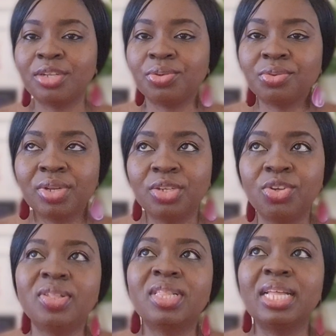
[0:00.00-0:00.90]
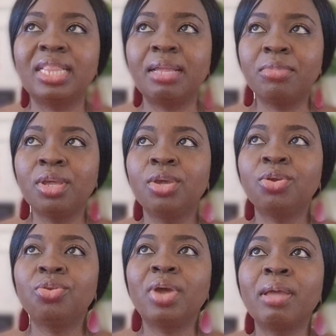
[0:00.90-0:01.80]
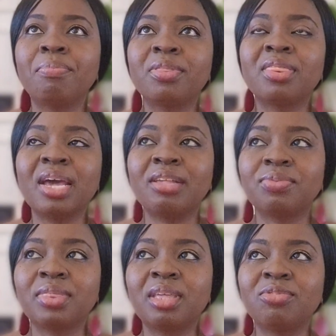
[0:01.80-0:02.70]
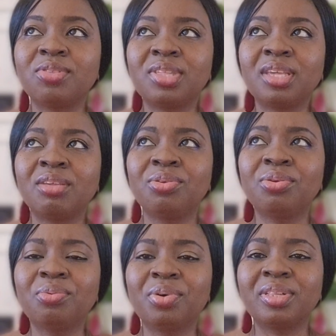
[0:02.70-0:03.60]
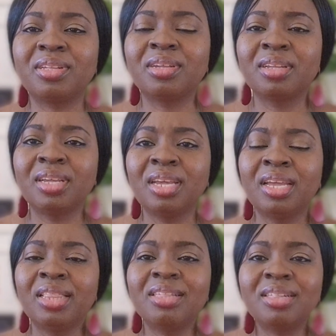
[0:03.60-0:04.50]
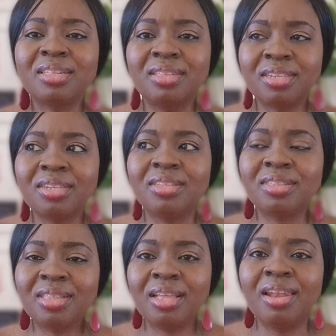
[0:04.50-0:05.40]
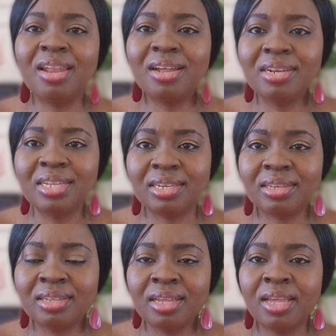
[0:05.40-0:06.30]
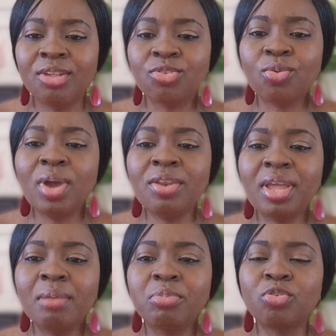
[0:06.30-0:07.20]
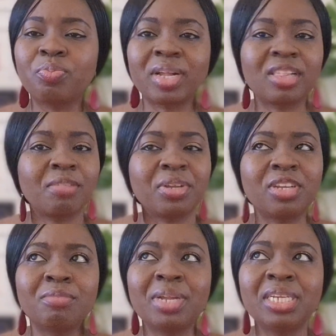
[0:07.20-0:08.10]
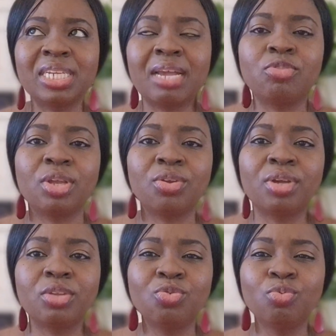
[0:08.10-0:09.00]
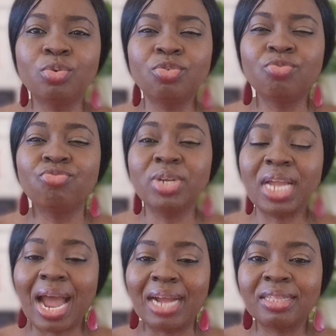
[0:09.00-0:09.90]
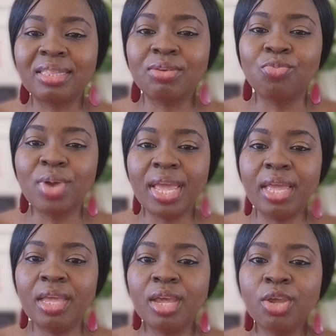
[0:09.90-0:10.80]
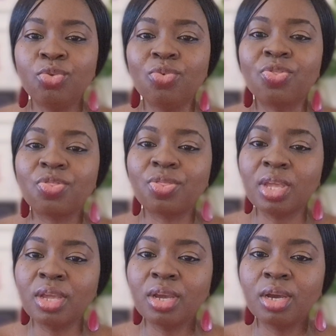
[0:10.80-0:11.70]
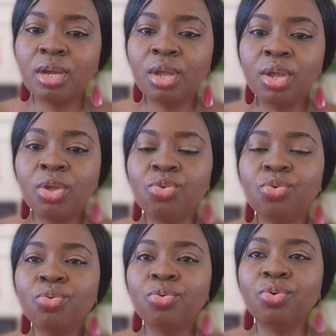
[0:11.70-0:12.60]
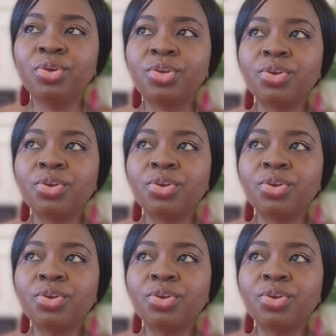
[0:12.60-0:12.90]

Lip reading: children. Just let them, you know, empathize with them to say, you know what, they're learning. So when you're able to practice patience, many times you wouldn't react the way you think you